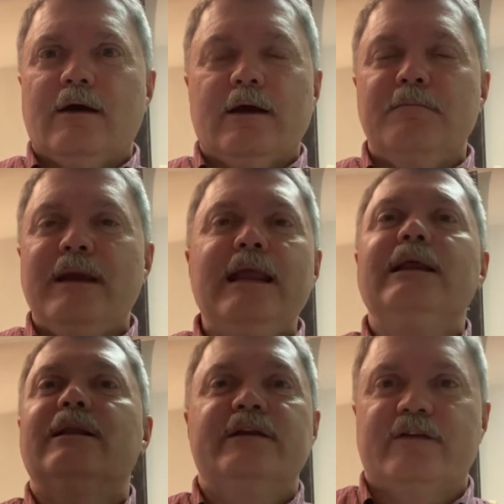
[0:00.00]

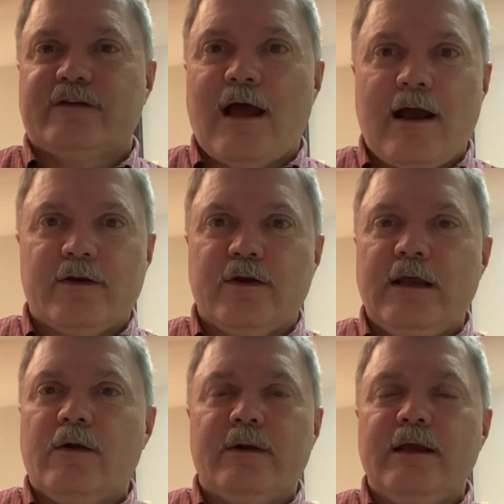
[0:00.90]
immediately desire to
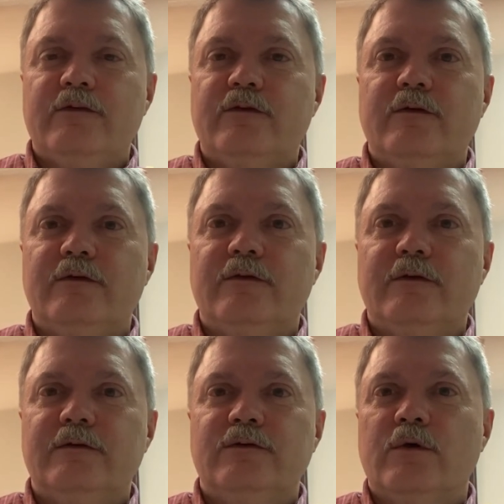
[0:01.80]
enter
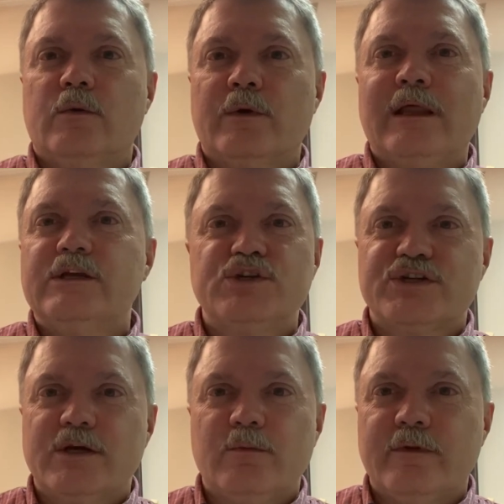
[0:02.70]
into a
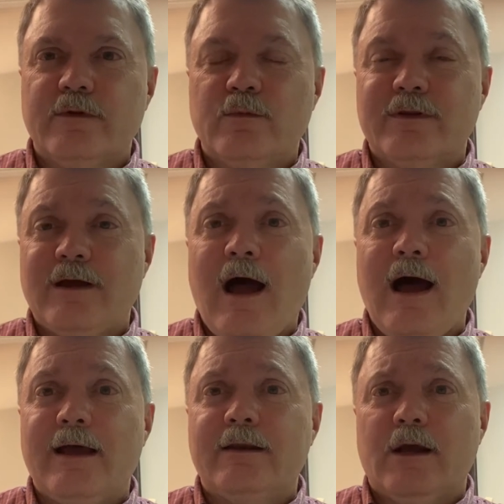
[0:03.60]
relationship with
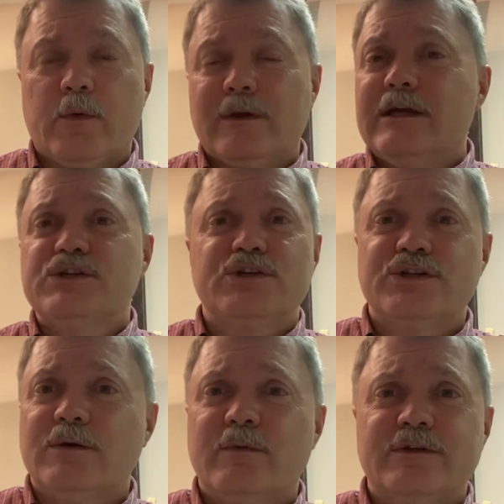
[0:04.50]
God, a
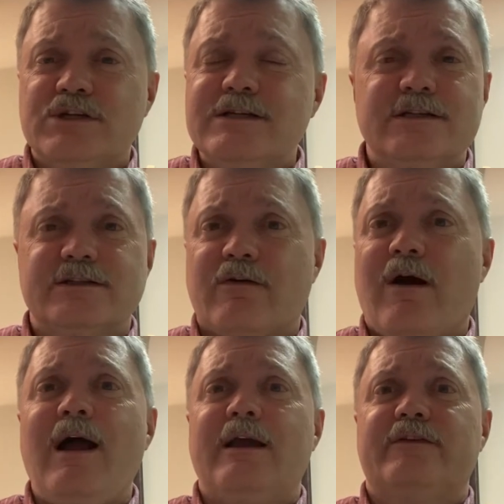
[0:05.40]
relationship with Jesus
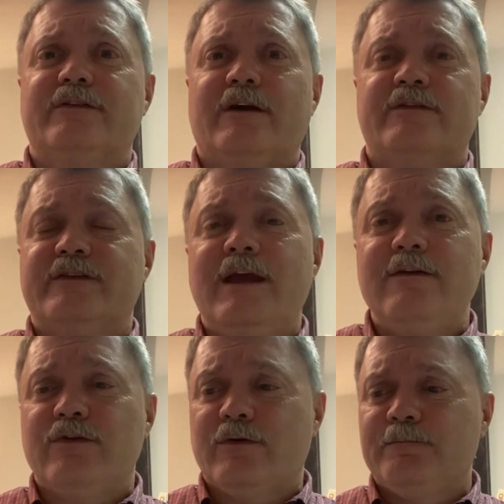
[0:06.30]
Christ, our
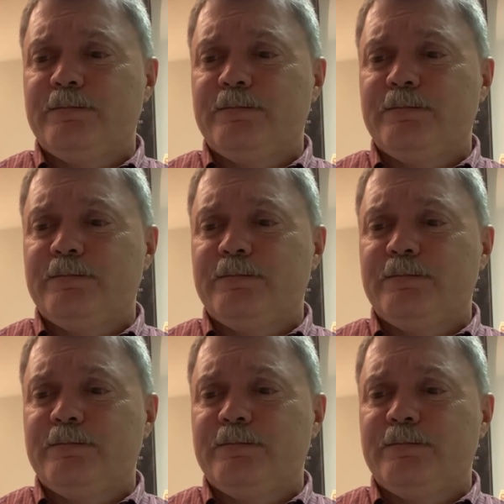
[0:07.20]
Savior?